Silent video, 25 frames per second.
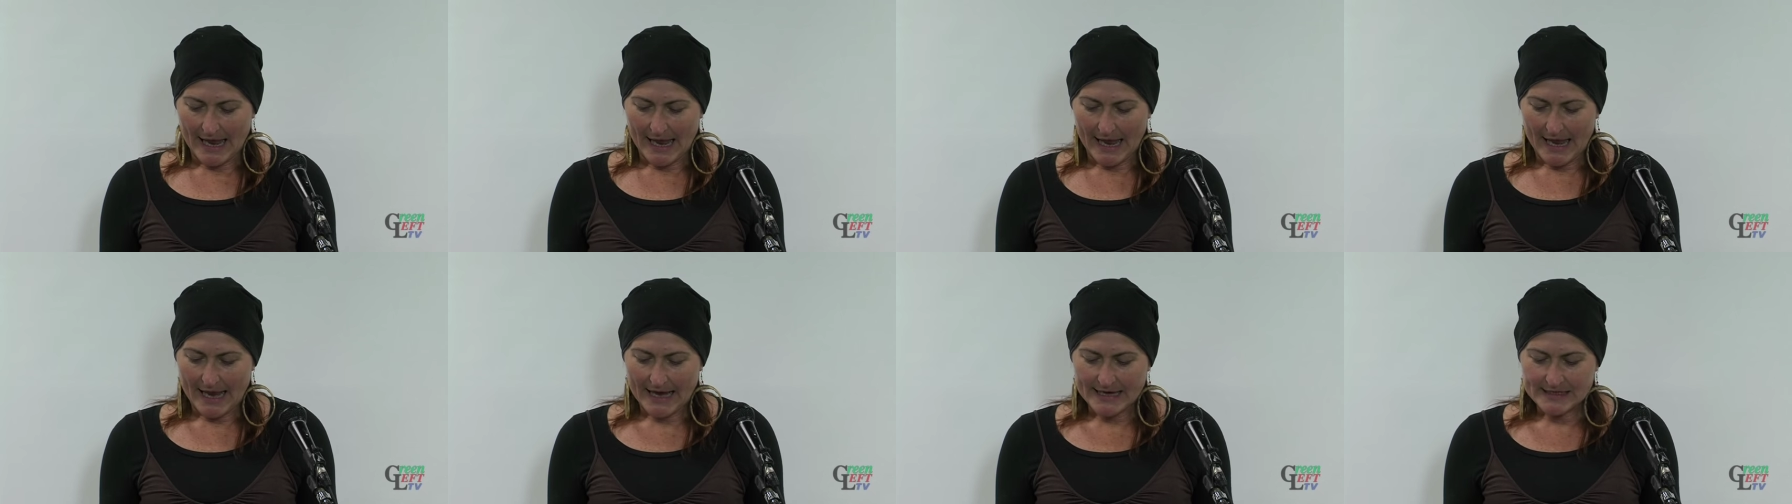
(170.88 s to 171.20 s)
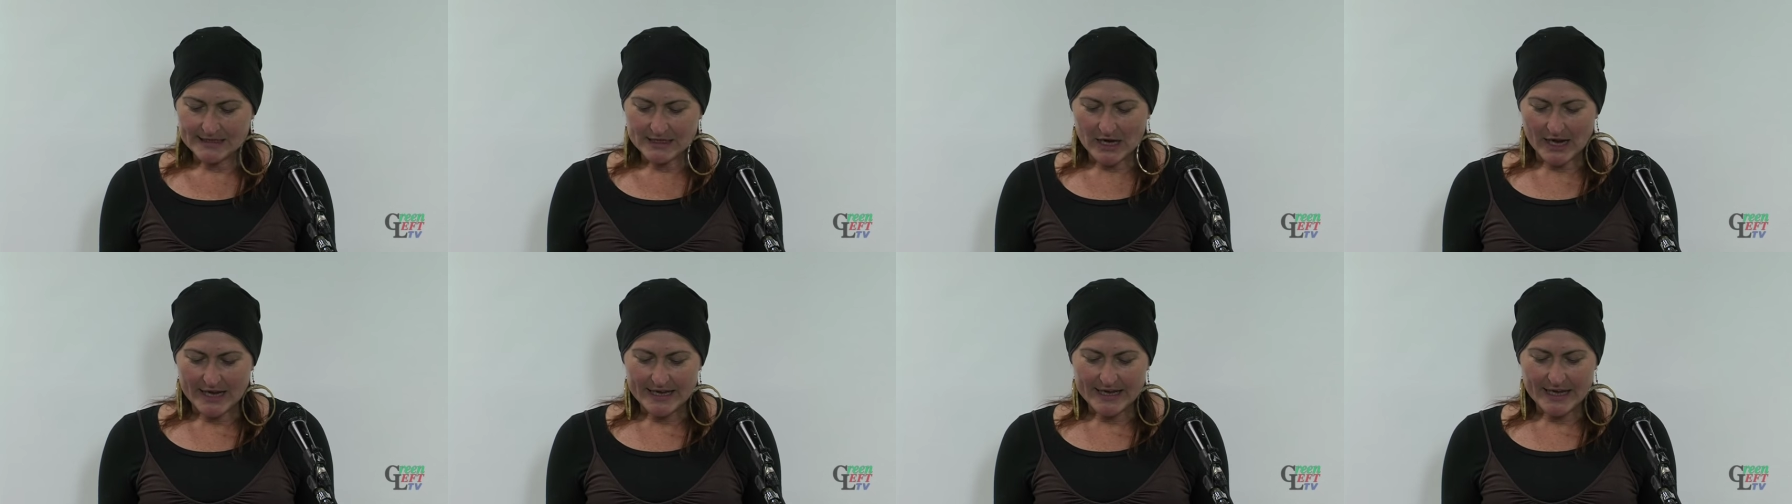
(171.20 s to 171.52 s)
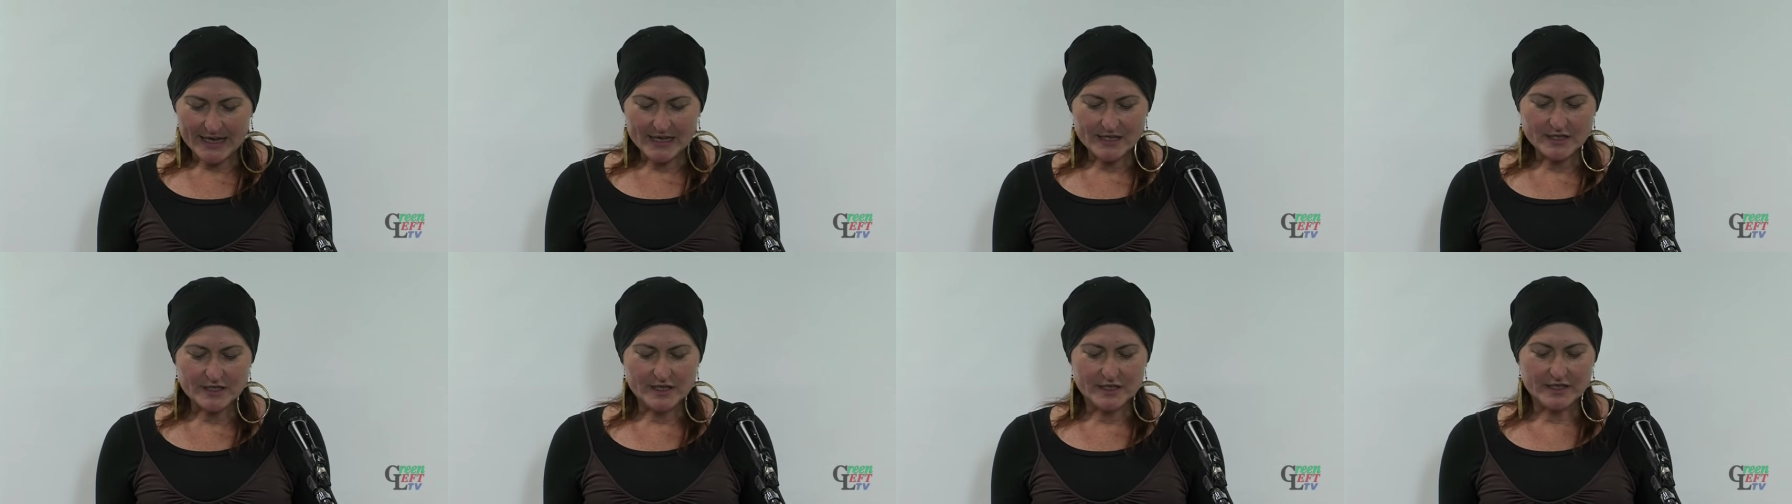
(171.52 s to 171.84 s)
And I
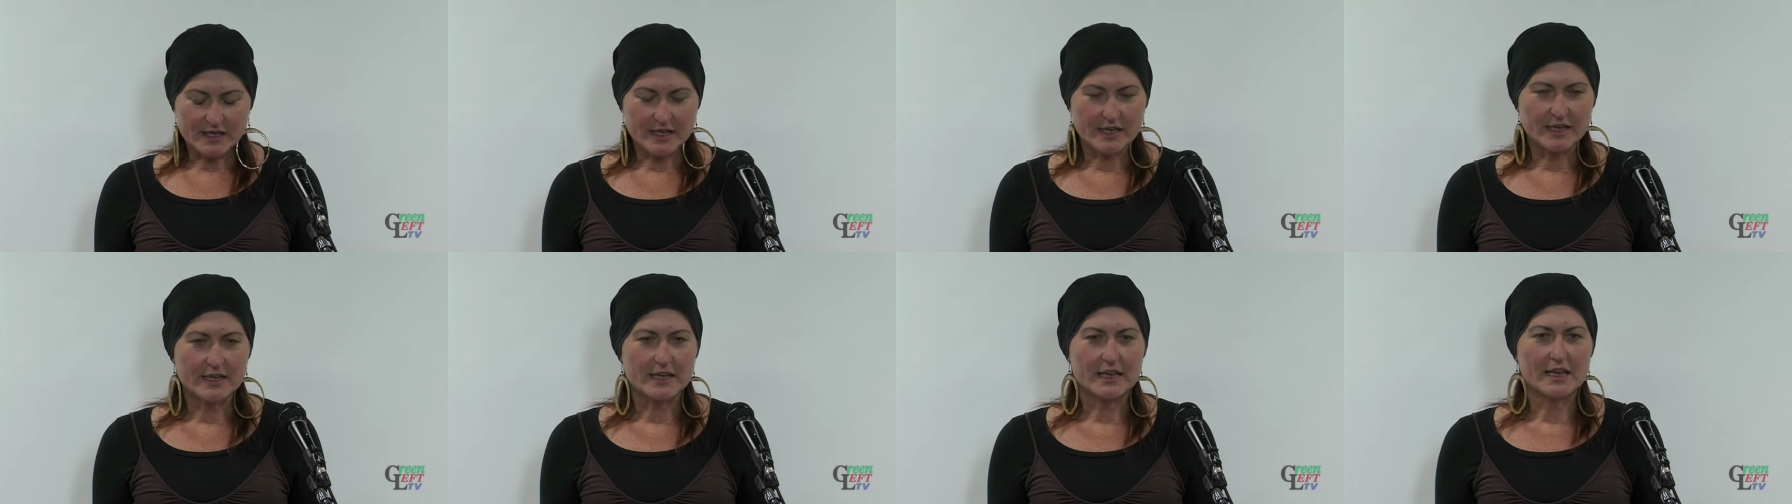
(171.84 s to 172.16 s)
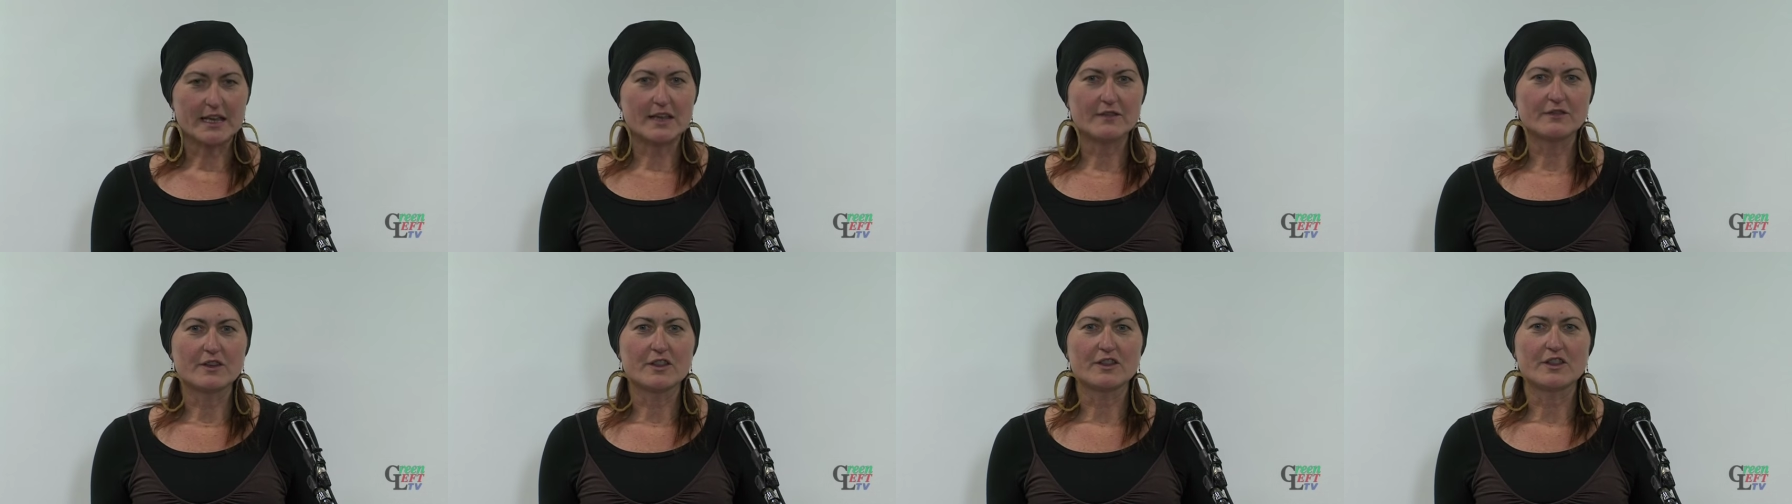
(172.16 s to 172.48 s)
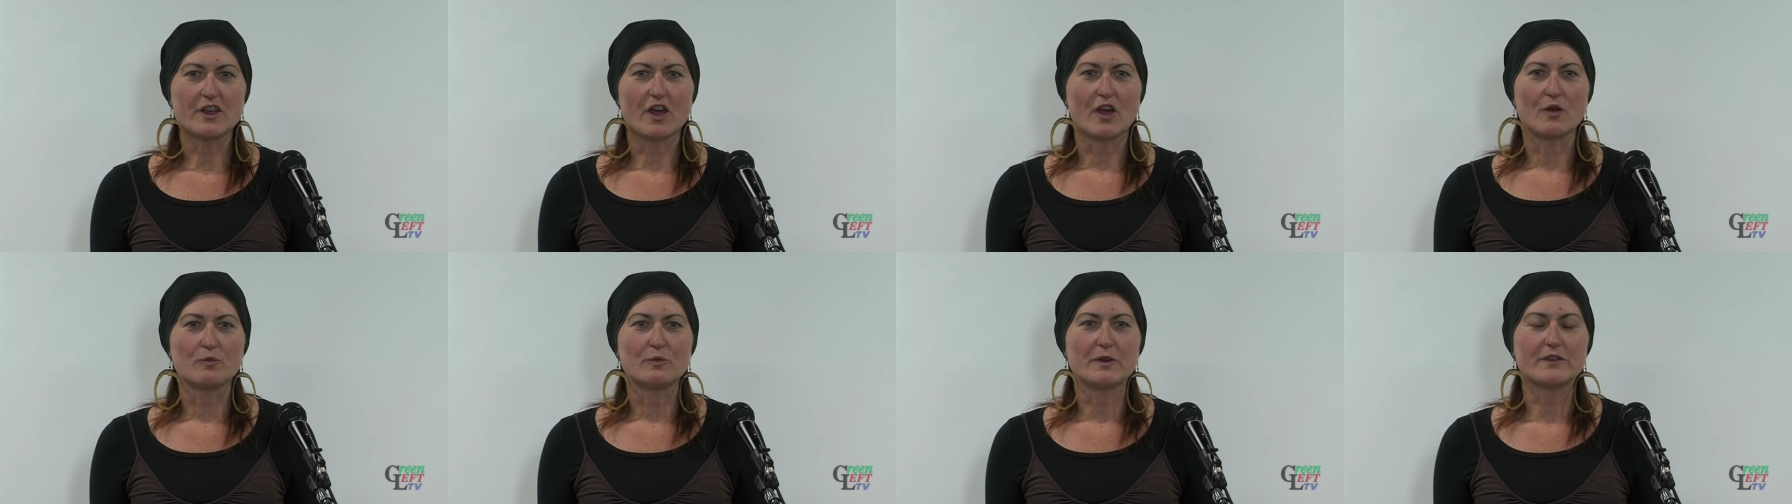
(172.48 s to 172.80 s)
guess even
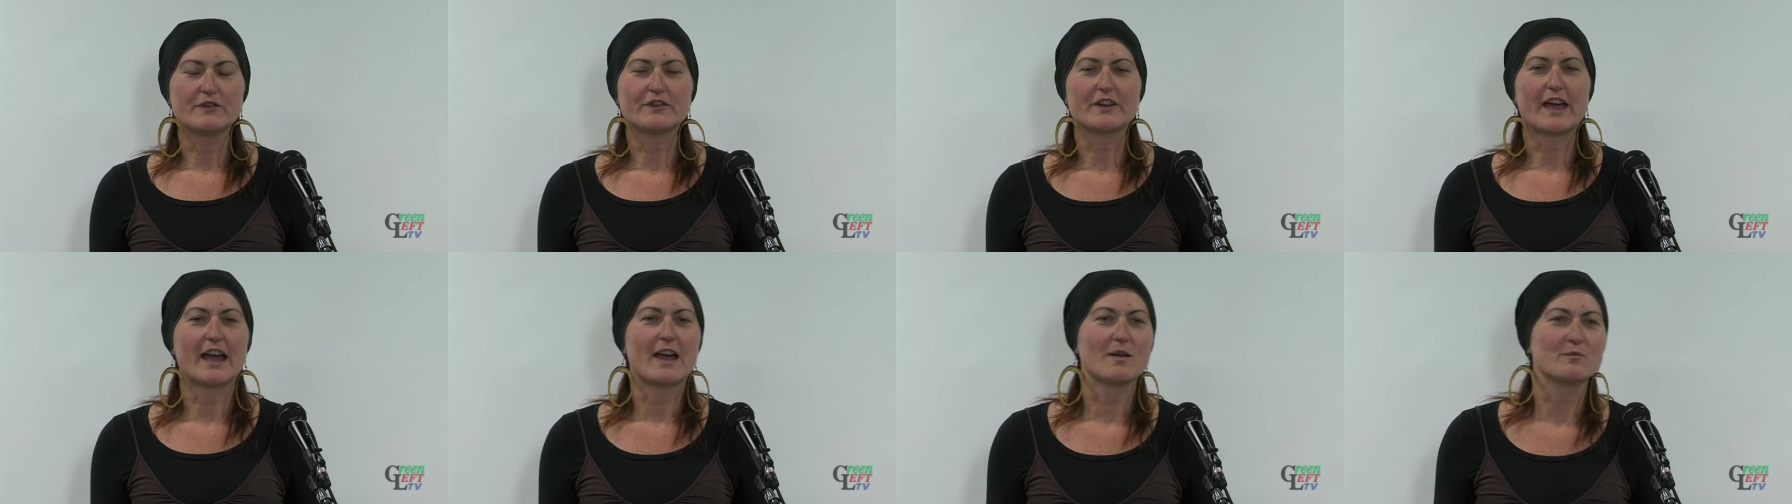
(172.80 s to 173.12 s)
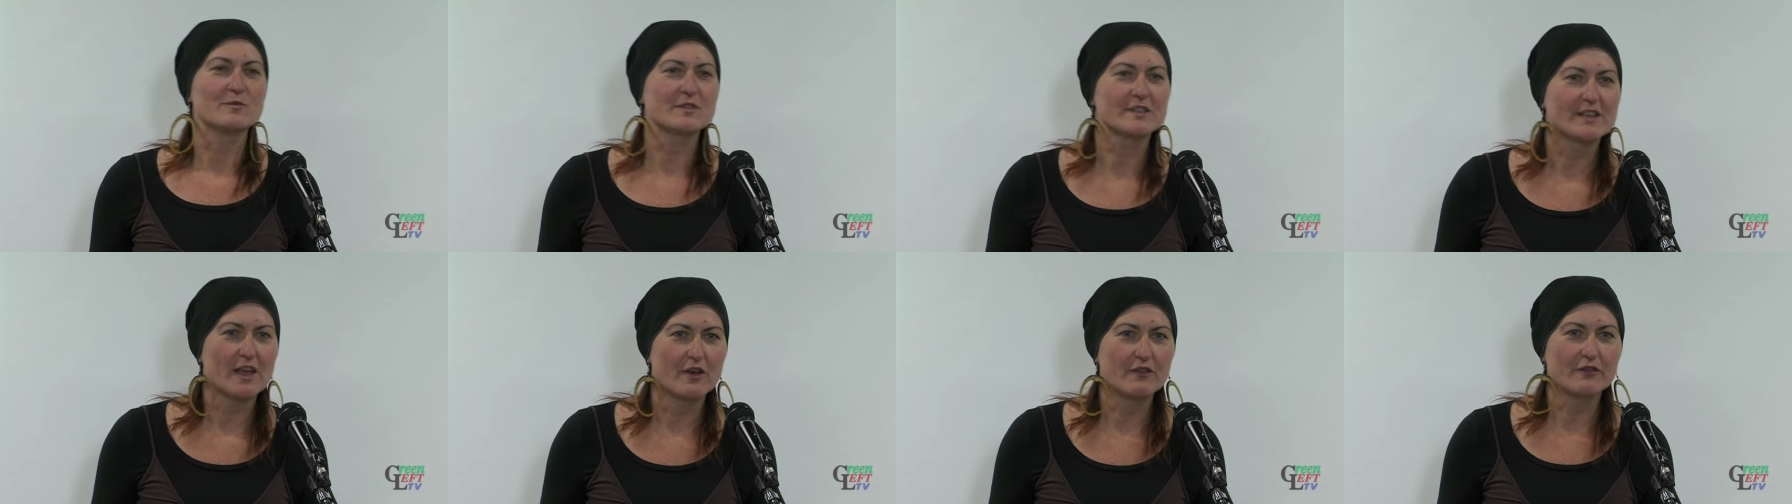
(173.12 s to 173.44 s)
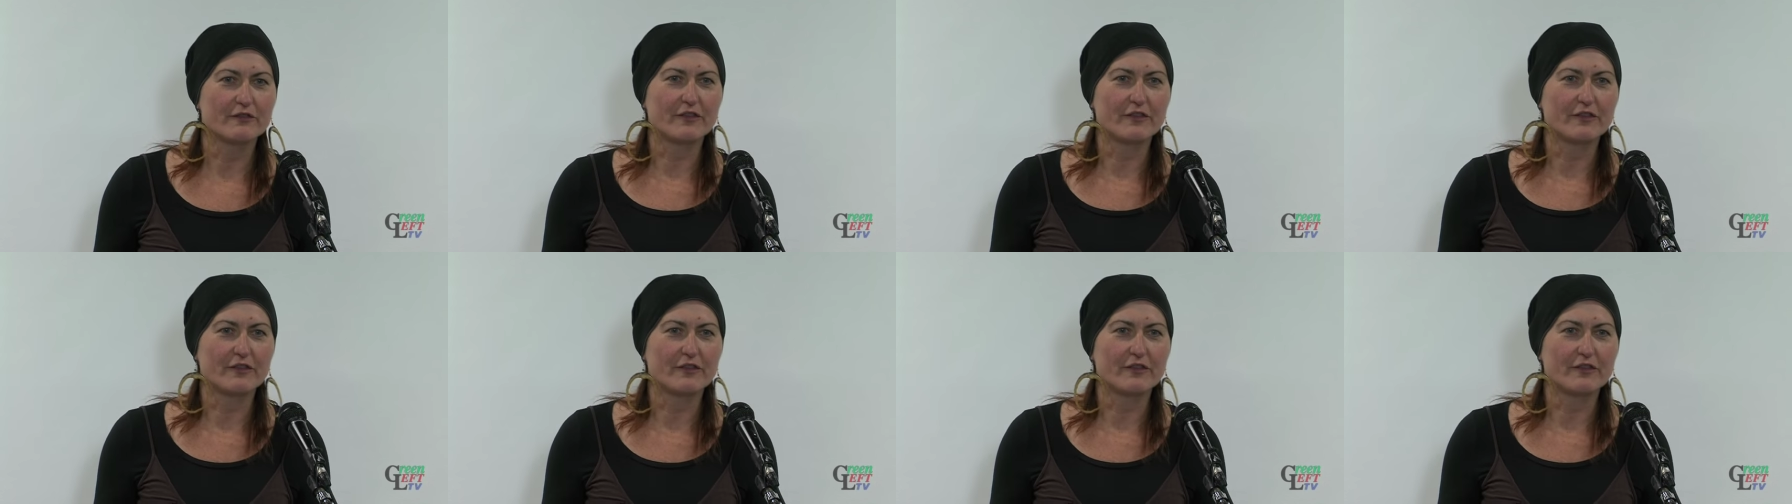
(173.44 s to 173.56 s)
though we've come so